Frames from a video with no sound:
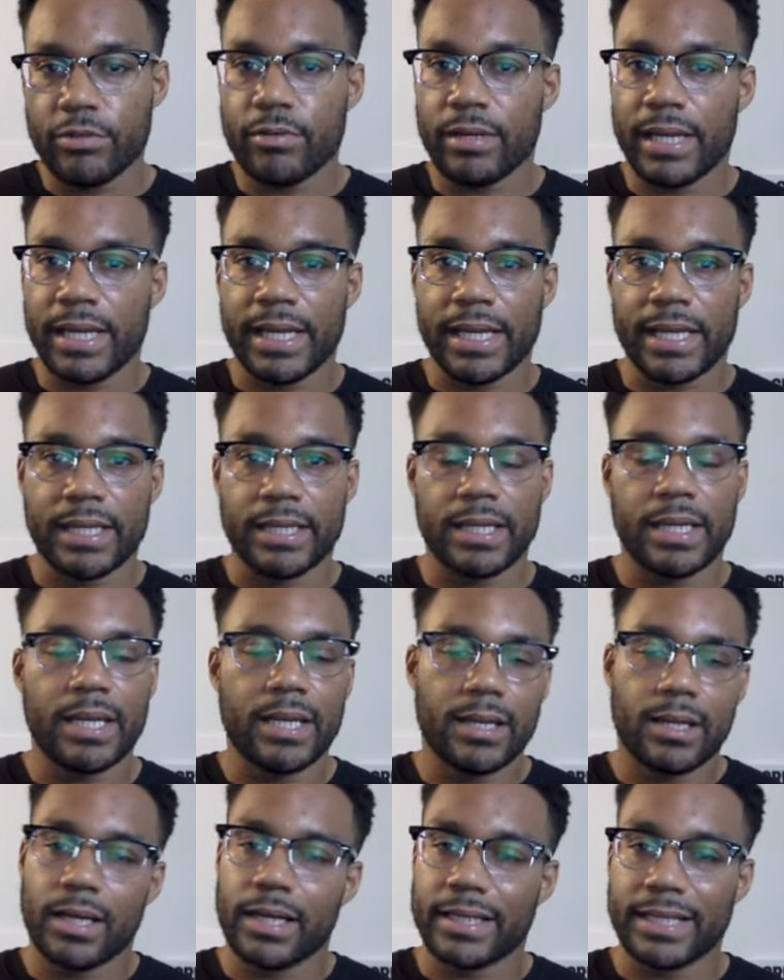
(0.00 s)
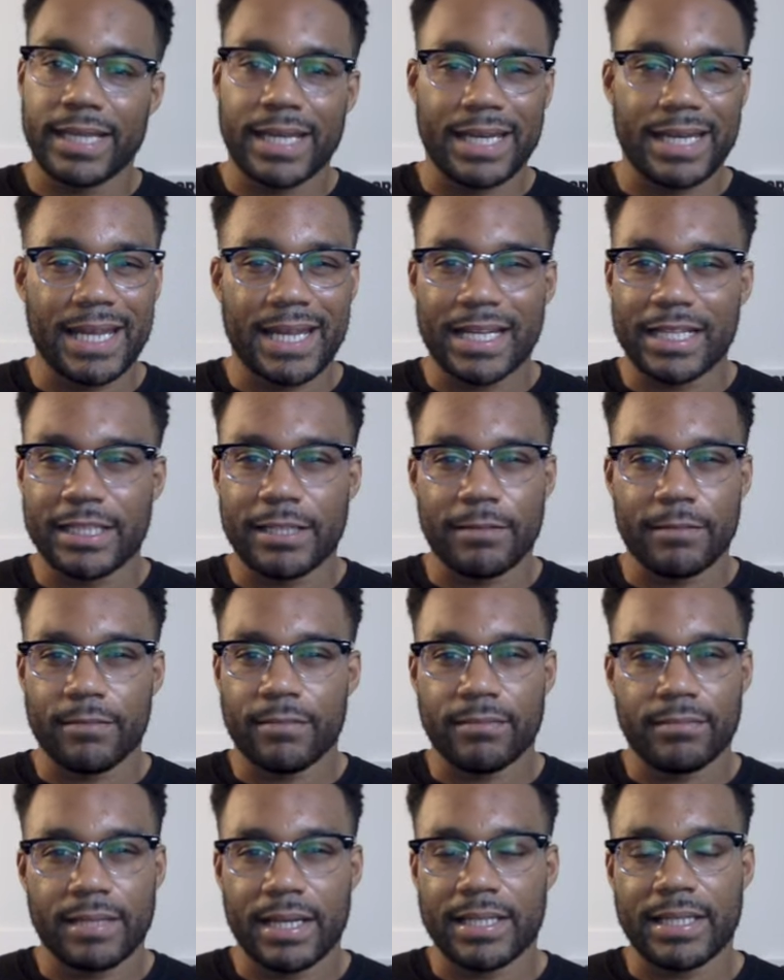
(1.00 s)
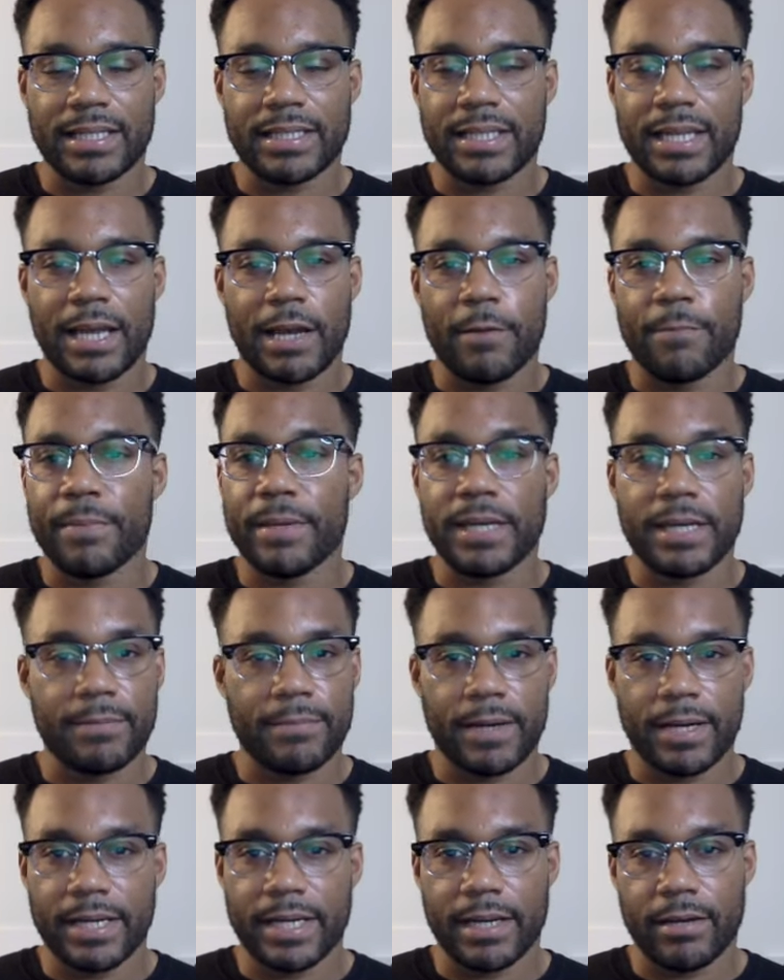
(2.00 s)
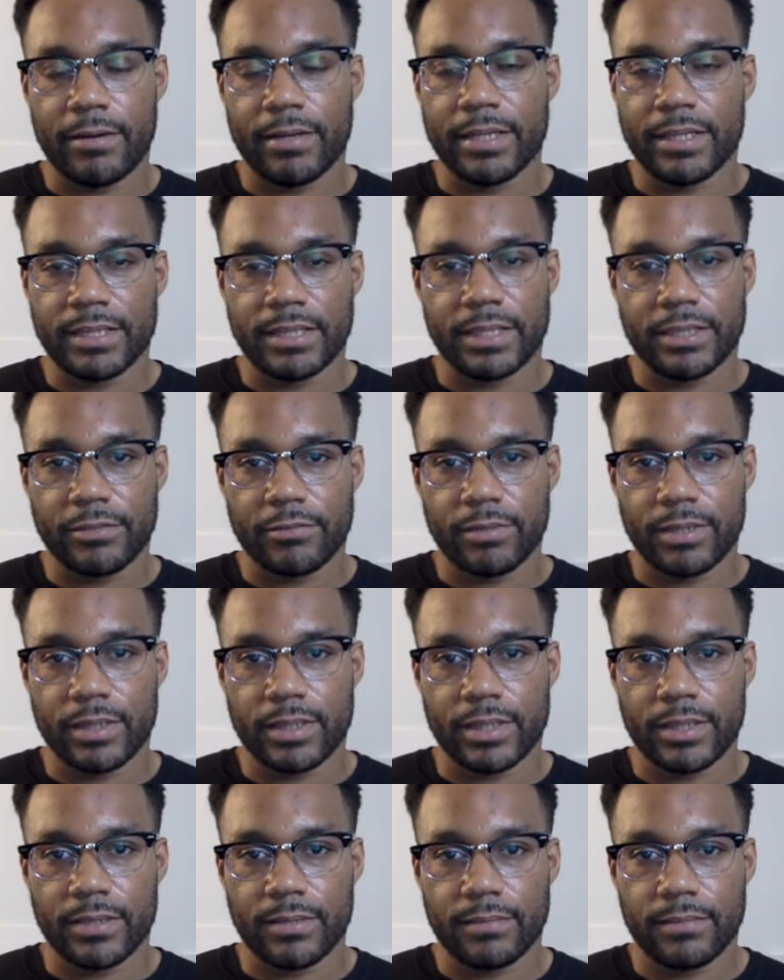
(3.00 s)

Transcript: And again, that doesn't help anybody out in this situation.